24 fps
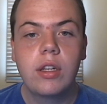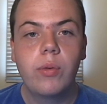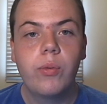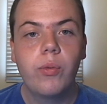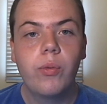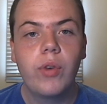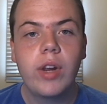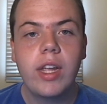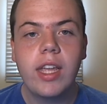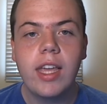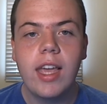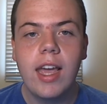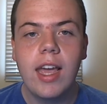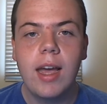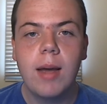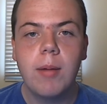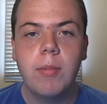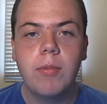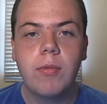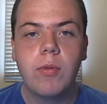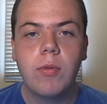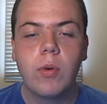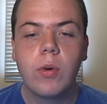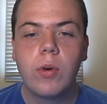
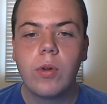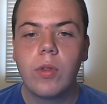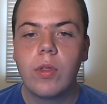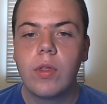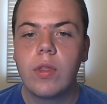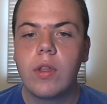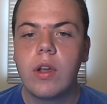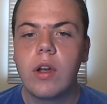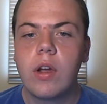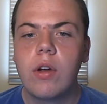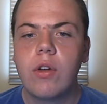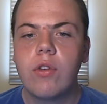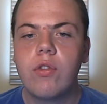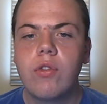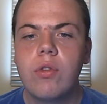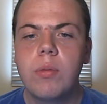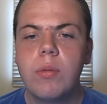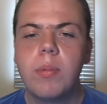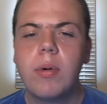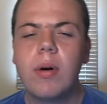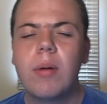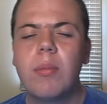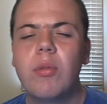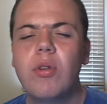recap for college
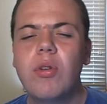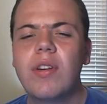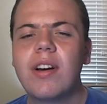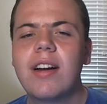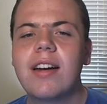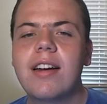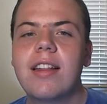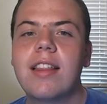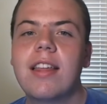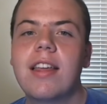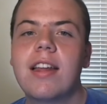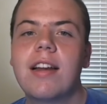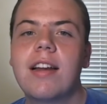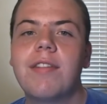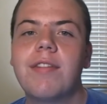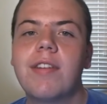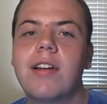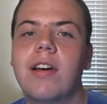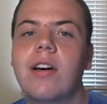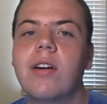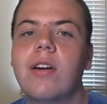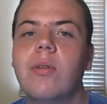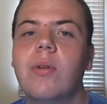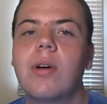football. Moving on to the
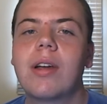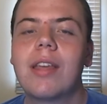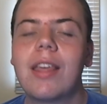NFL.